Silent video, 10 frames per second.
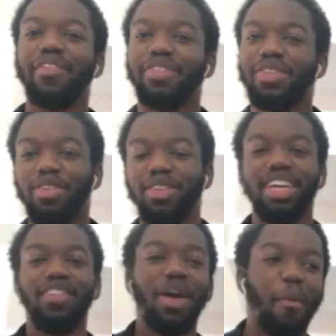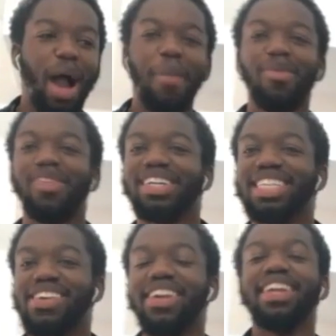through. Give me a Bible verse
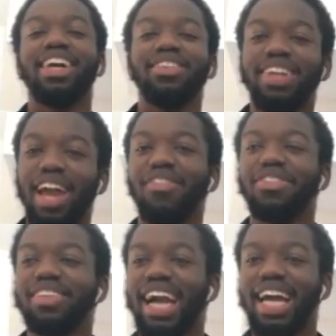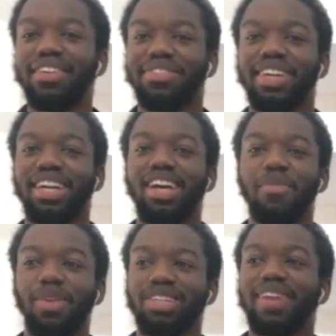here and there. You'll get through, kind of thing.
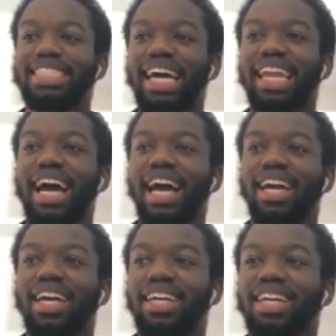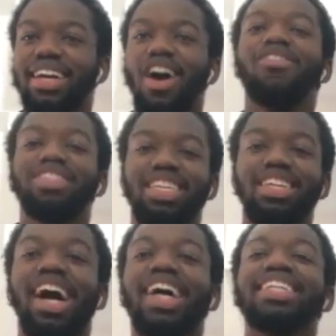Because my dad, like,
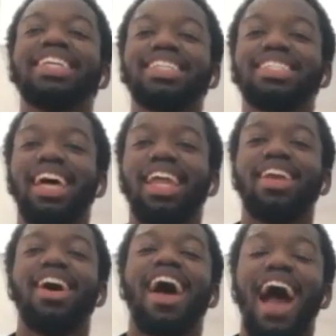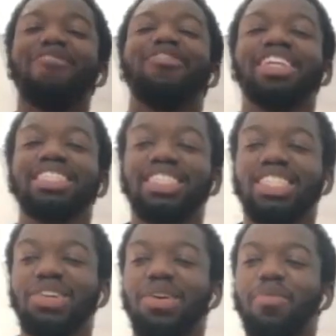obviously Ghanaians and Africans in
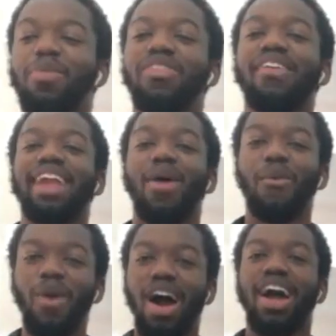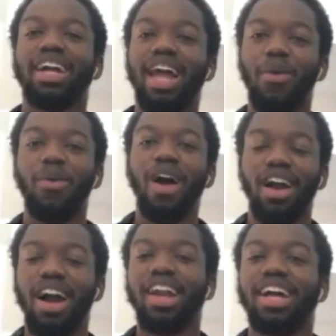general are very work
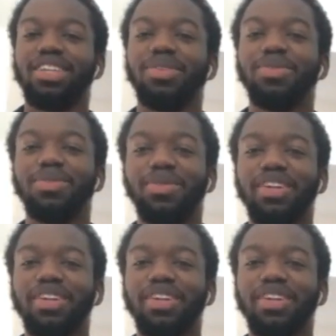hard and you